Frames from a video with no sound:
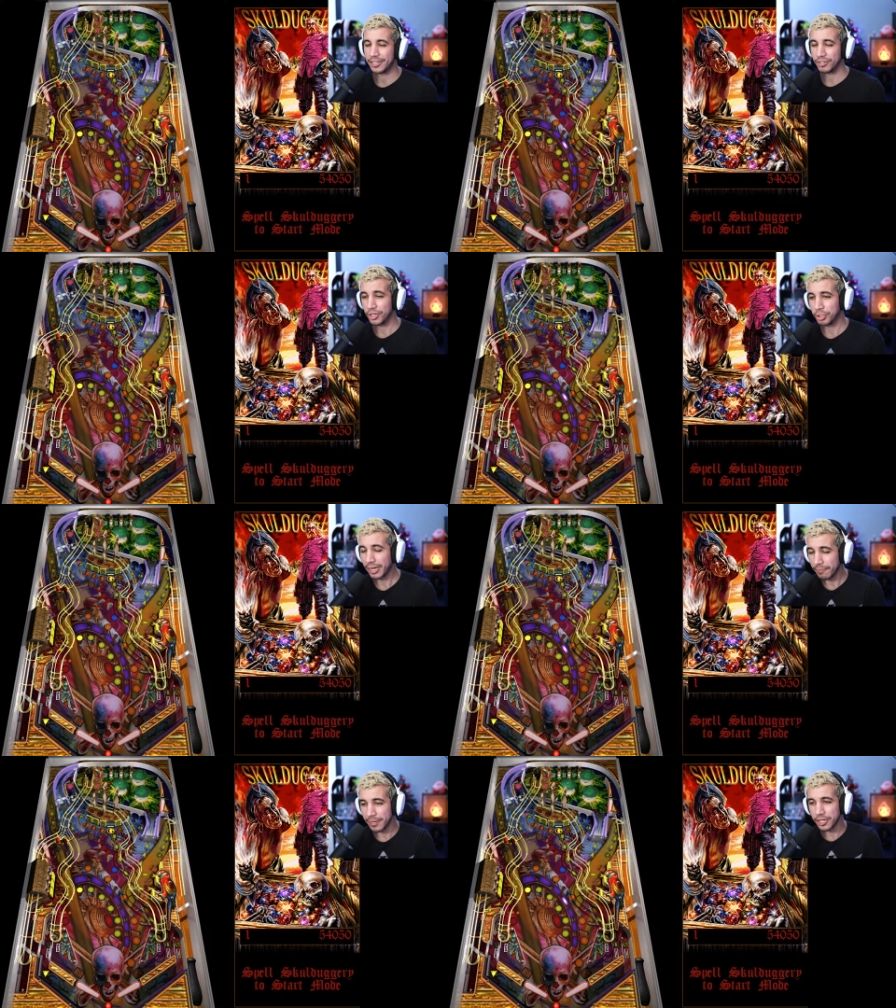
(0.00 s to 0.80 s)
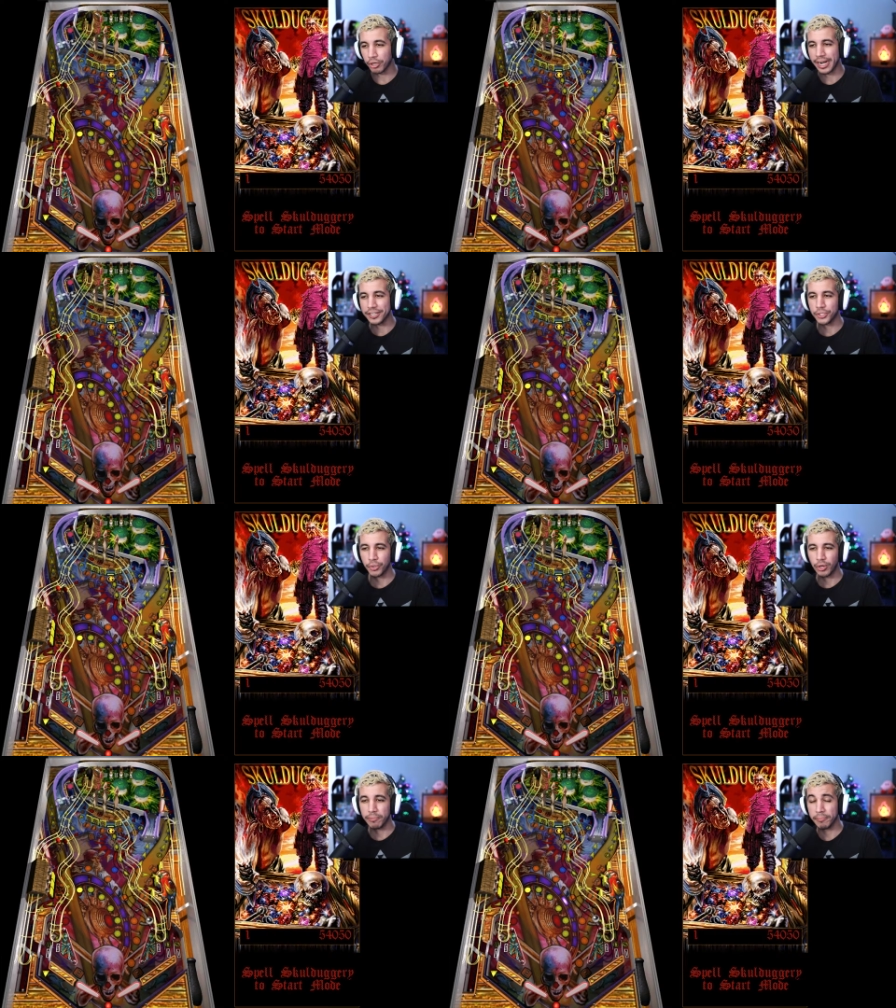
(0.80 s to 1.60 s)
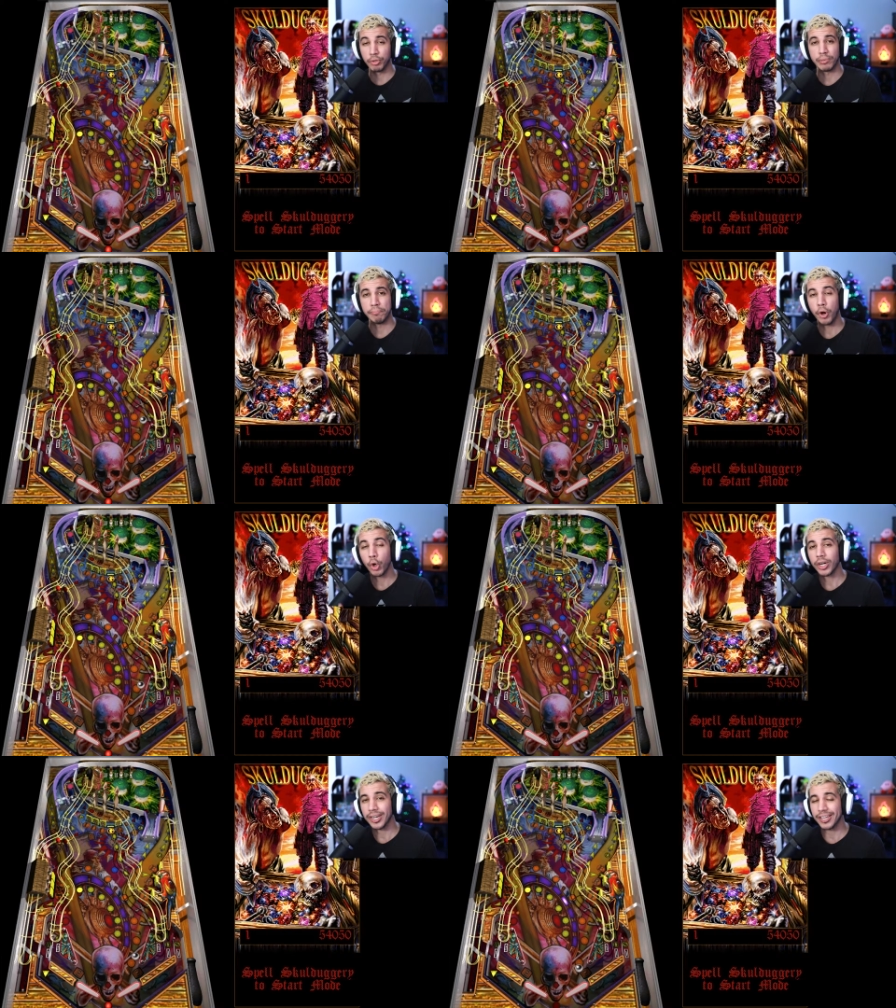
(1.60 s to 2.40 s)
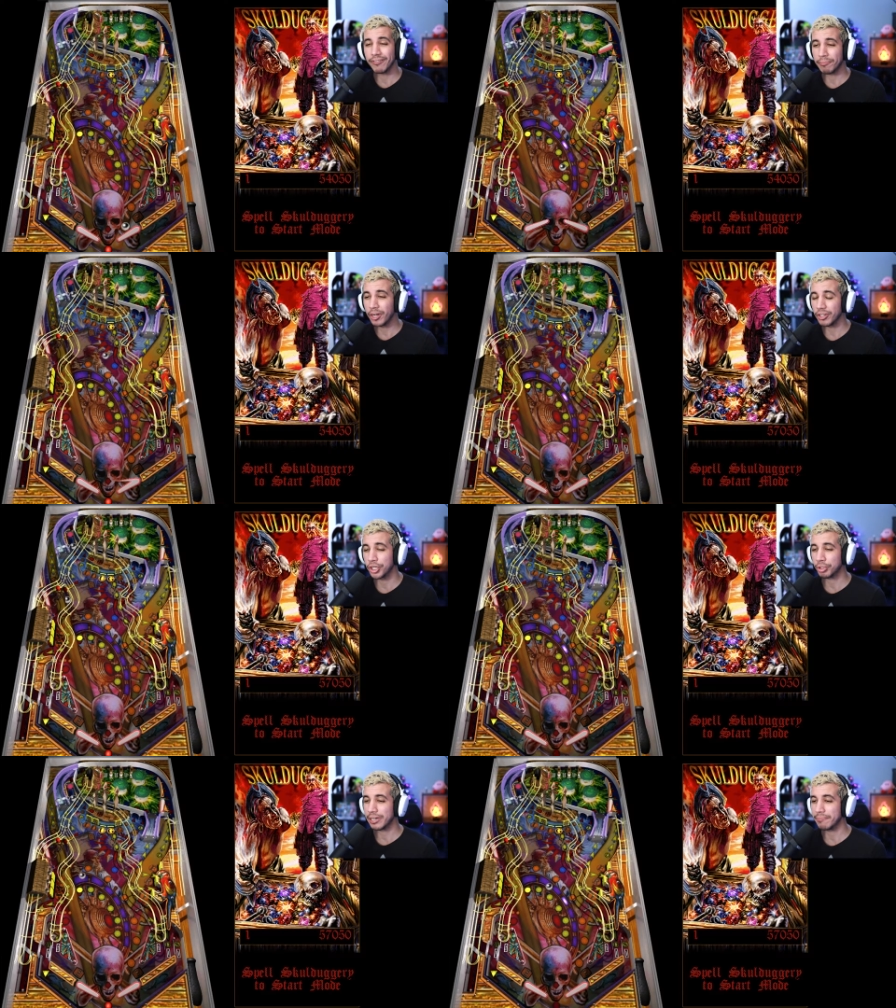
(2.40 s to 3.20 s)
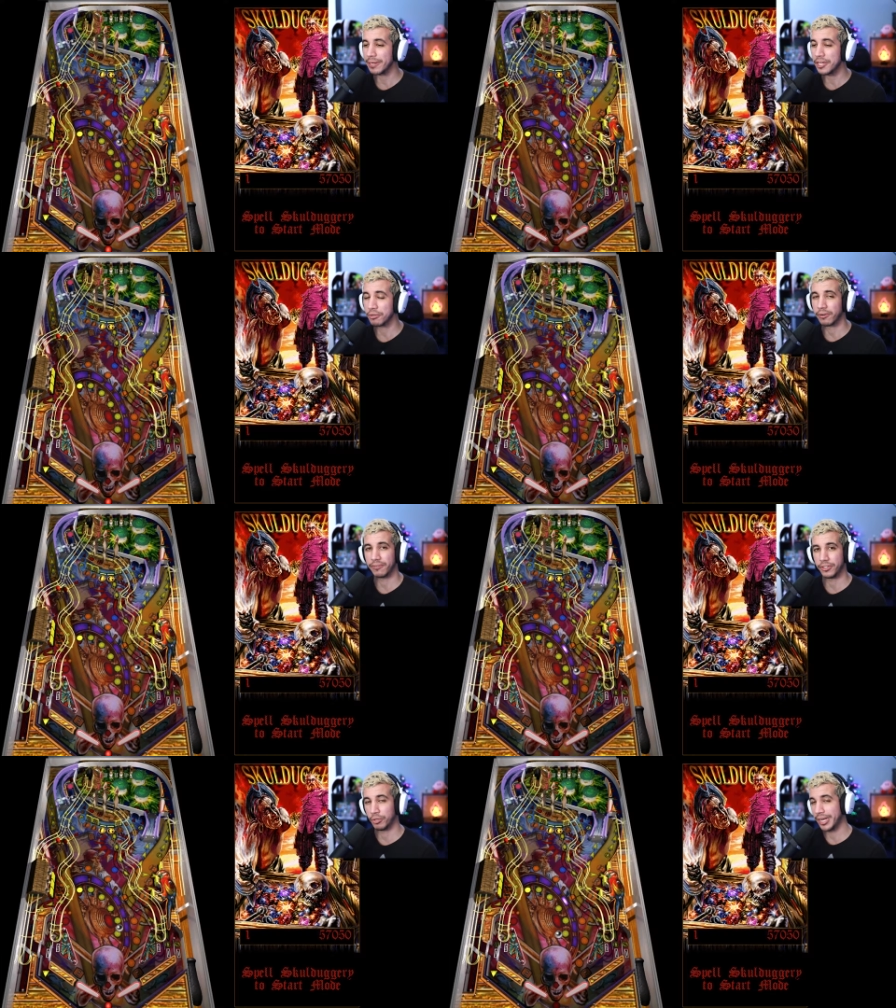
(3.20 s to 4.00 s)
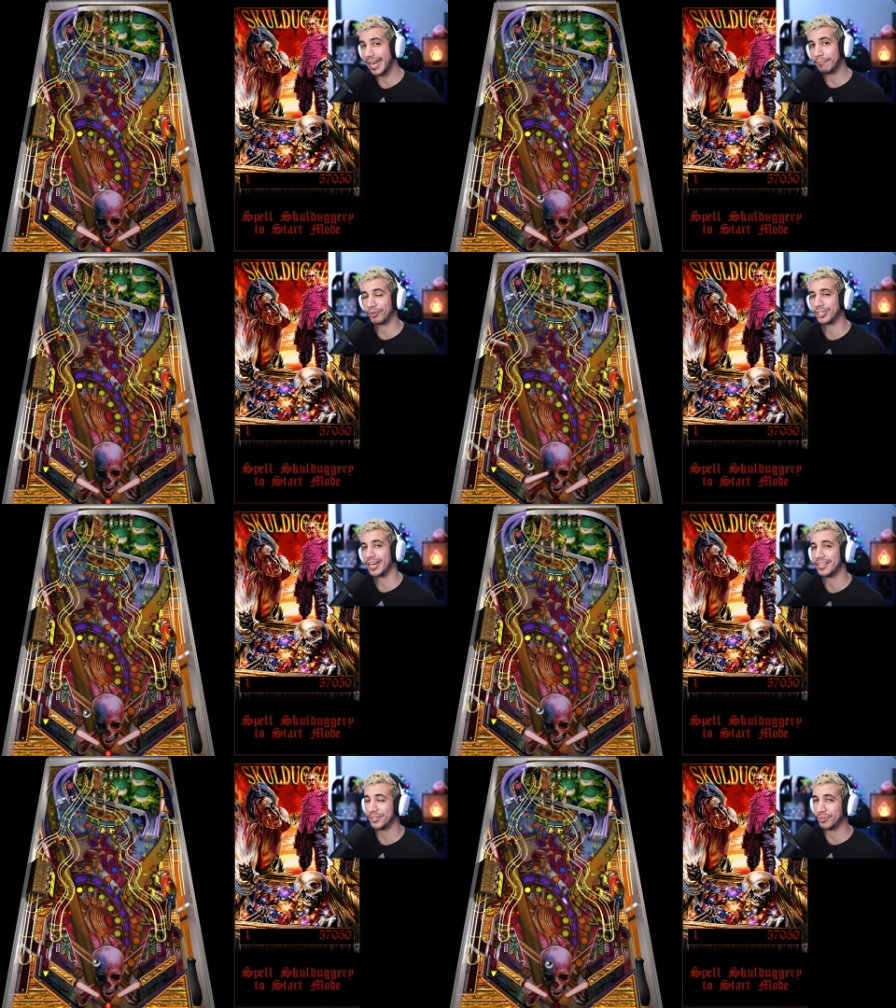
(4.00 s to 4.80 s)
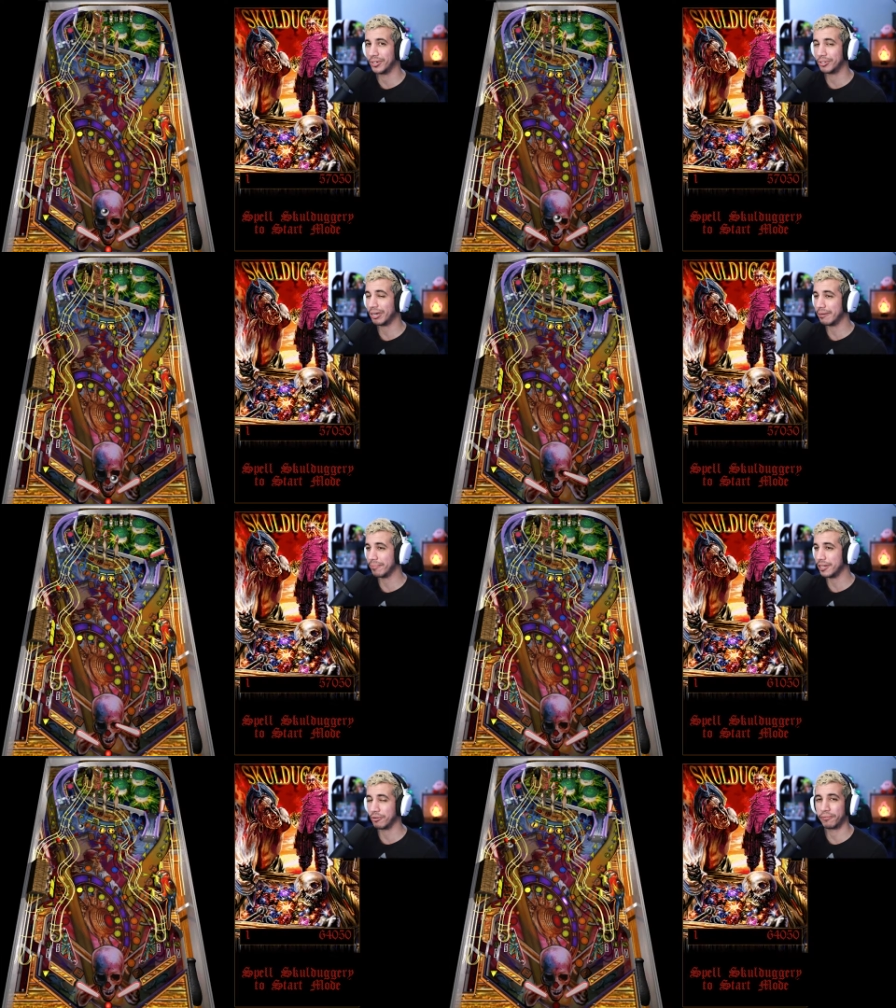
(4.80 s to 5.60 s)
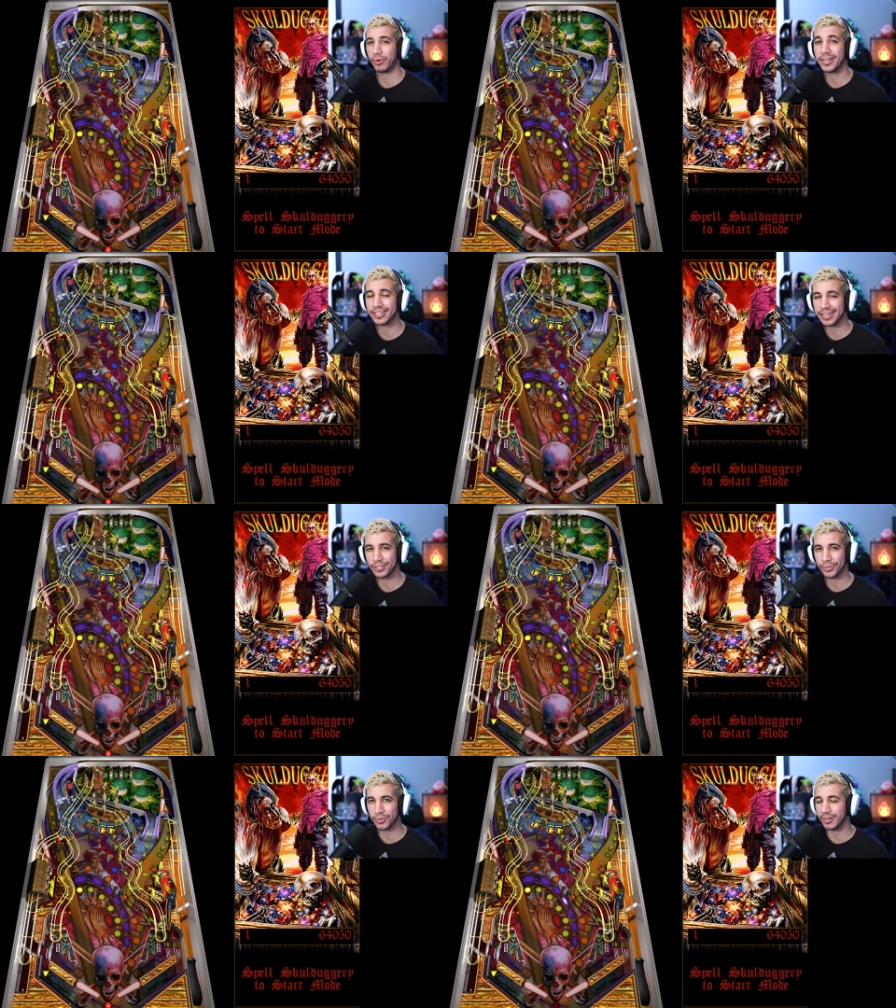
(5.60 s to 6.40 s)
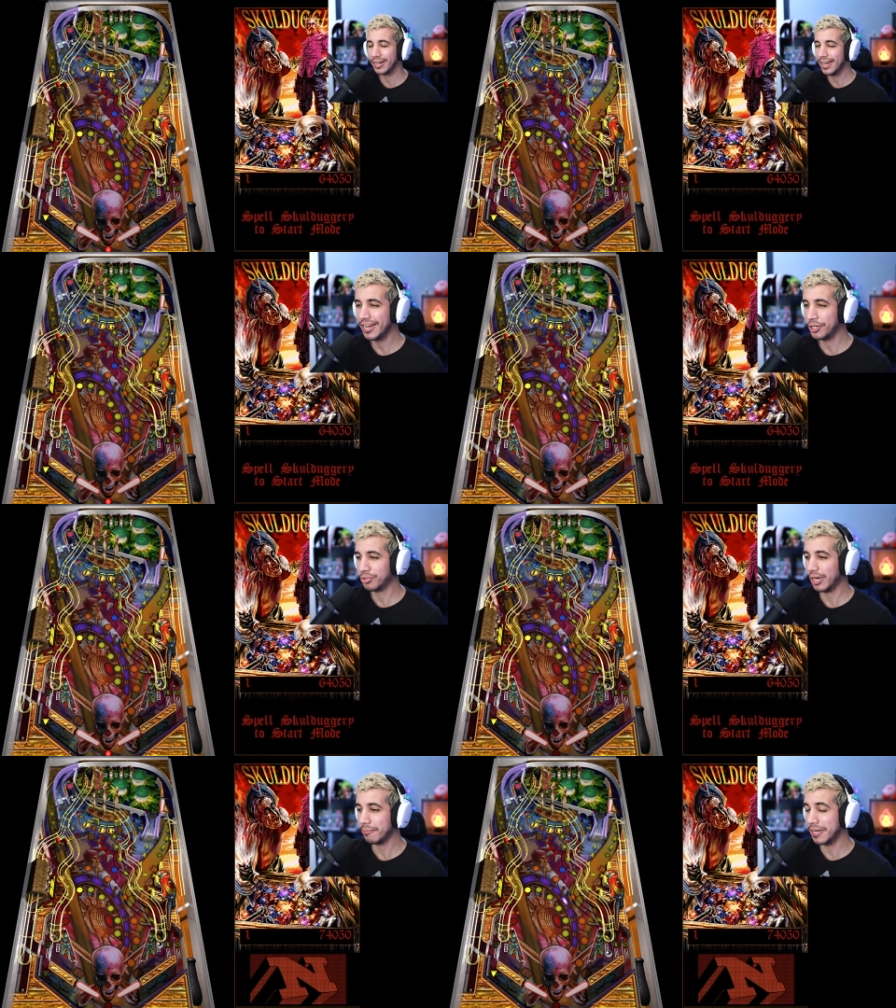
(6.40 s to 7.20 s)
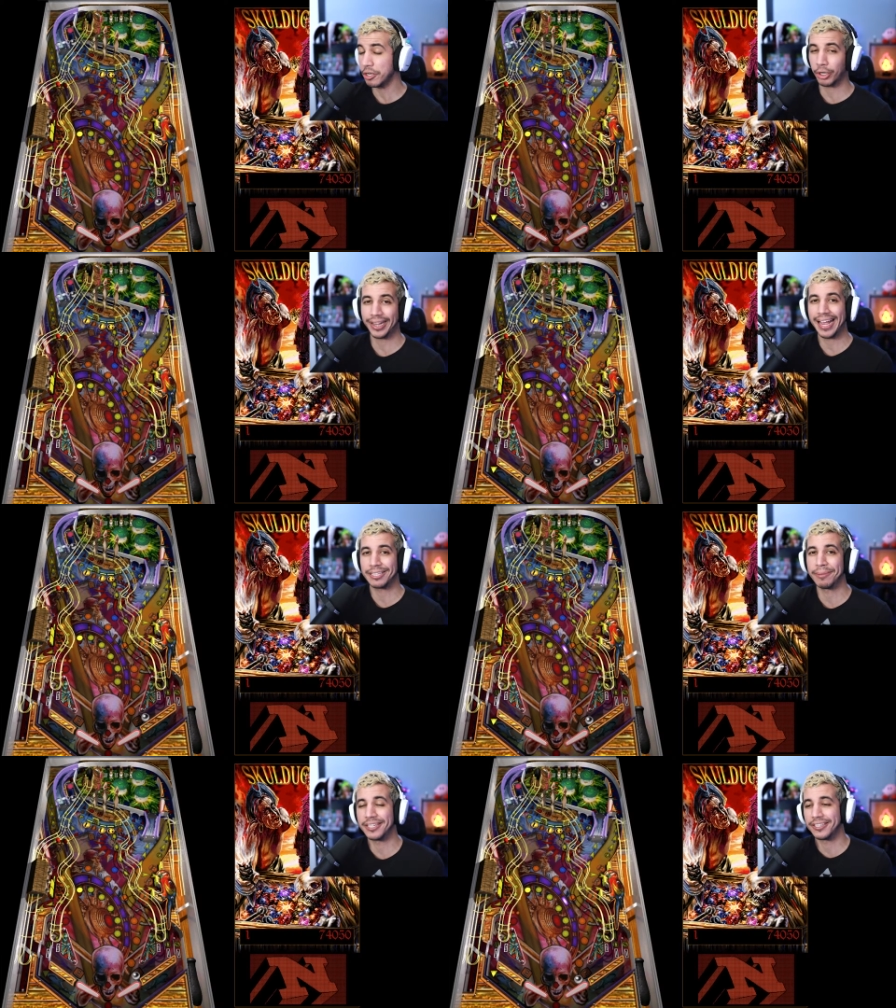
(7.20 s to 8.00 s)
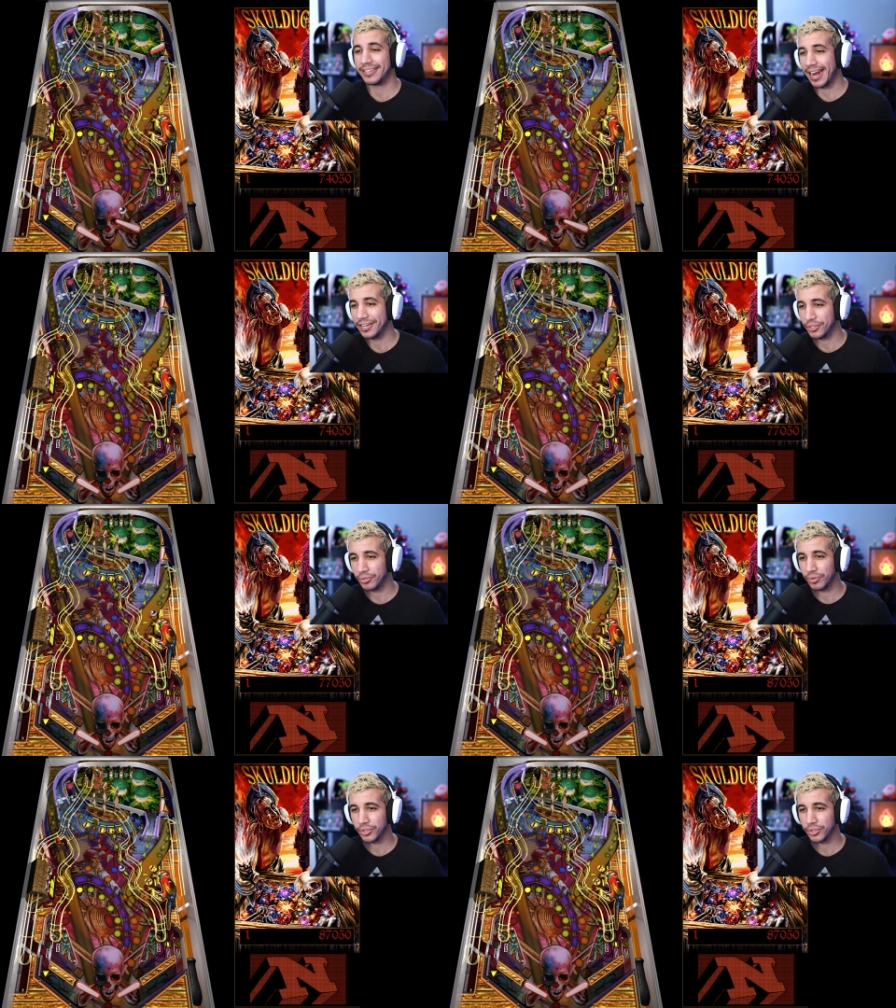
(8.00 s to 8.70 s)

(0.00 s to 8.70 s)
So you're trying to beat your high score, but most importantly of them all, you're trying to beat your your neighbor's high score. You're trying to beat your friend's high score. You're trying to beat your classmates' high score.